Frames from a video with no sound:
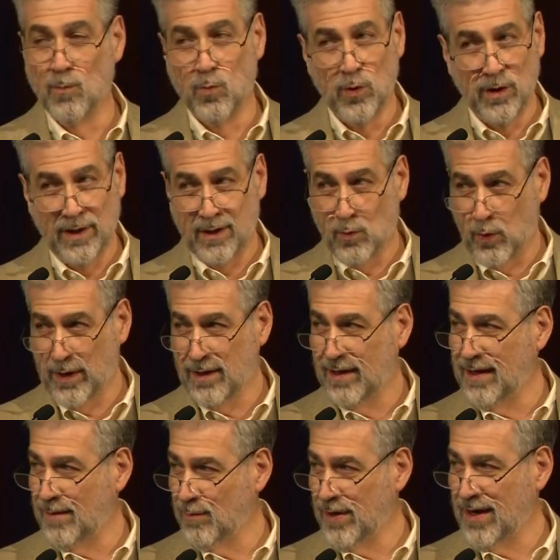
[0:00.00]
Really
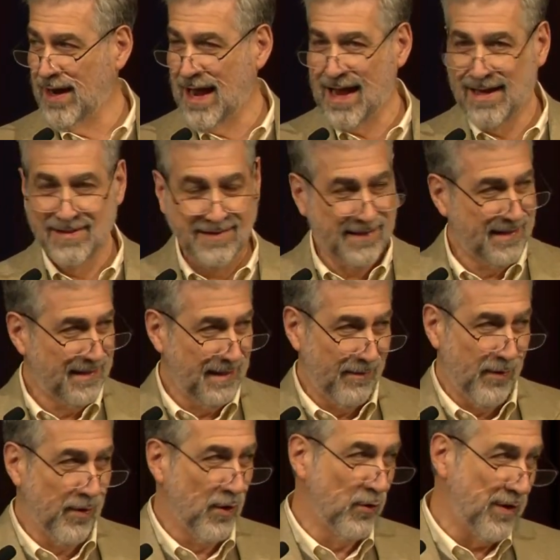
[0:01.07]
quickly, I'm going
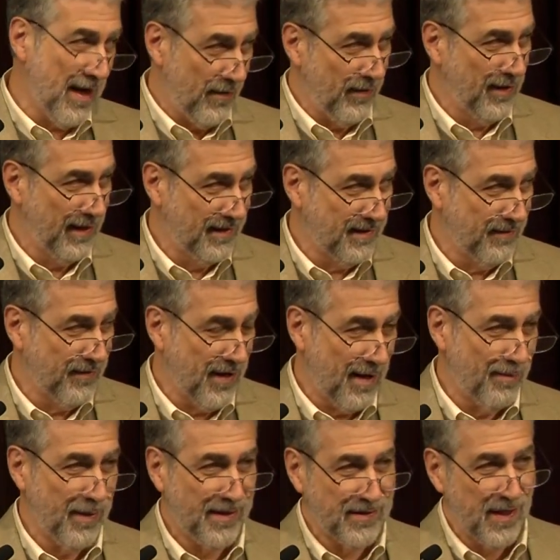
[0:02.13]
to go down the list of
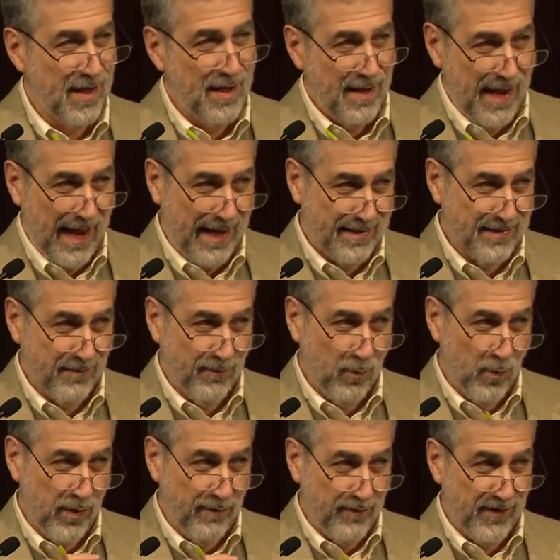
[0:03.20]
topics, ask
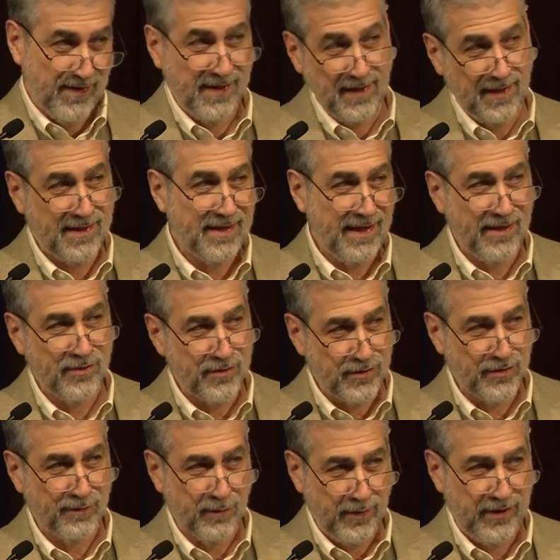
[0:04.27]
for the
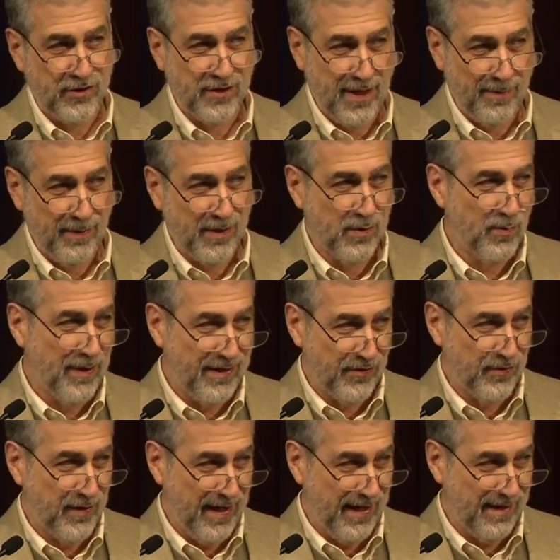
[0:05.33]
facilitators for each topic to
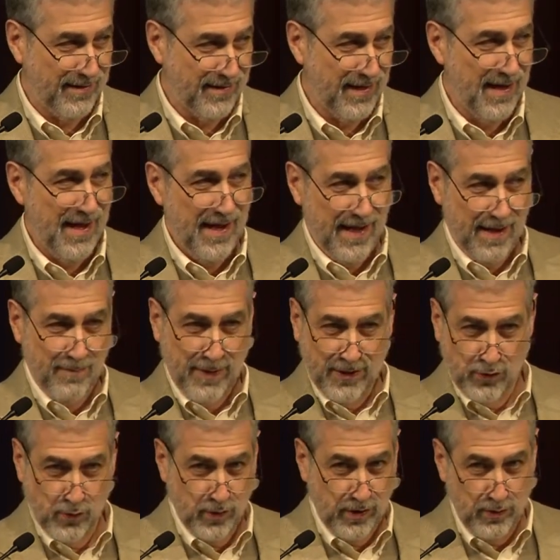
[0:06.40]
raise their hands, and
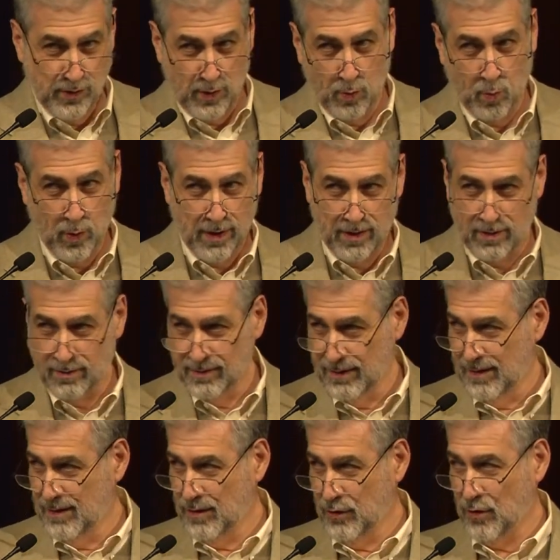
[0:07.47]
make sure you know where
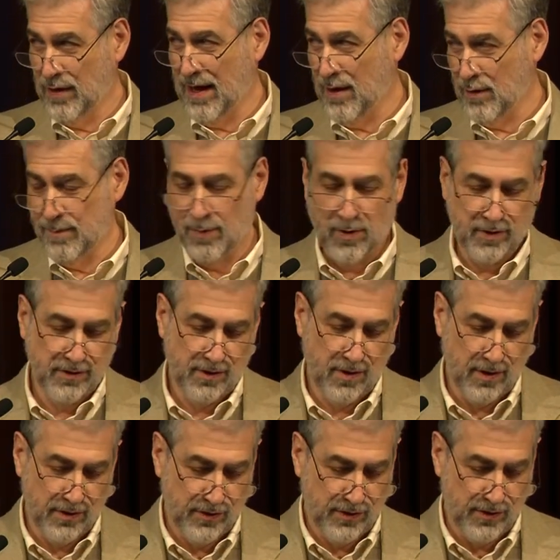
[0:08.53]
your counterparts
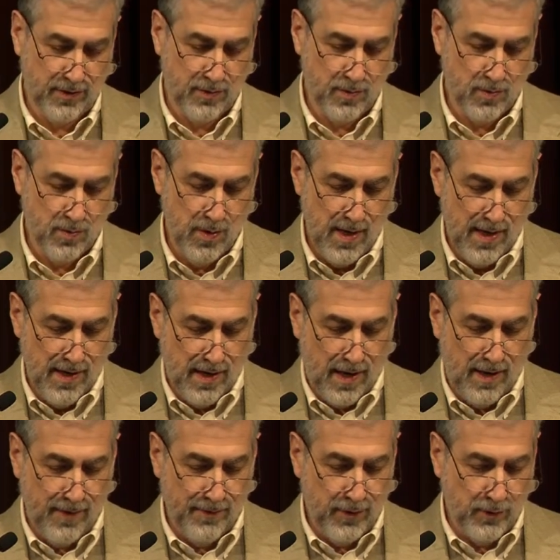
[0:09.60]
are. So
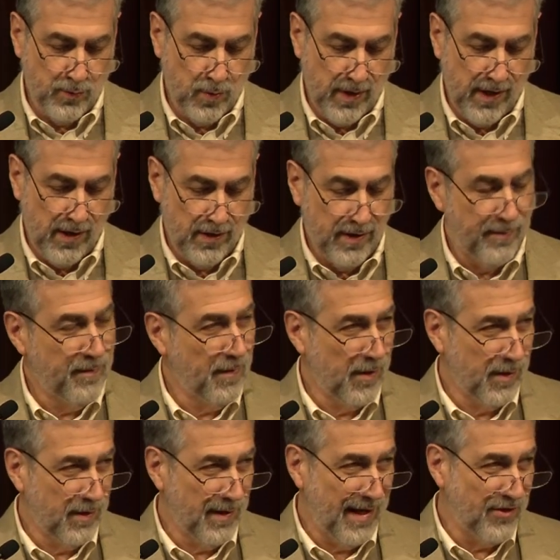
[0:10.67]
those working
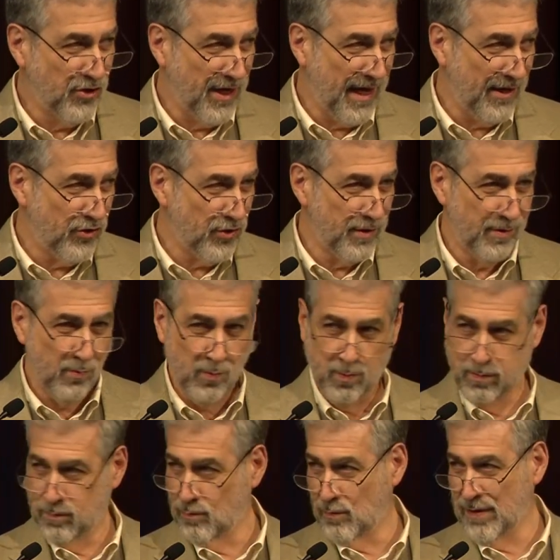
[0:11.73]
on education,
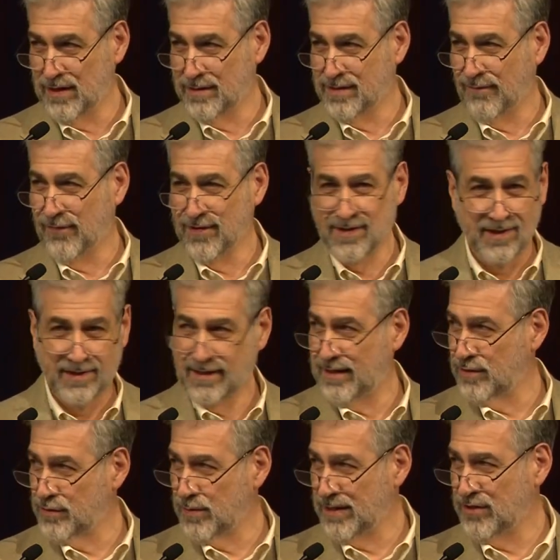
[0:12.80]

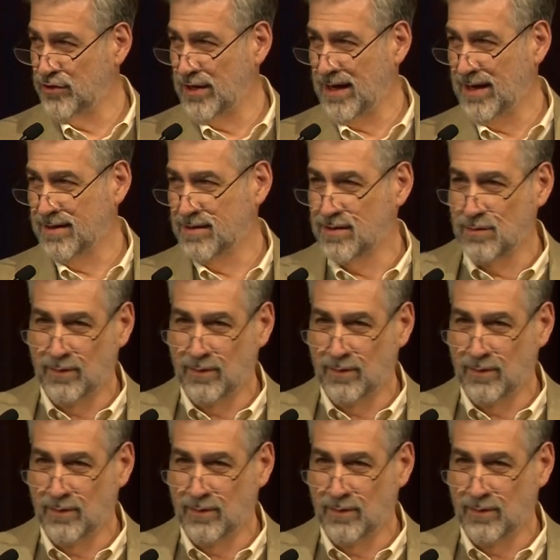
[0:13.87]
facilitators, raise your hands.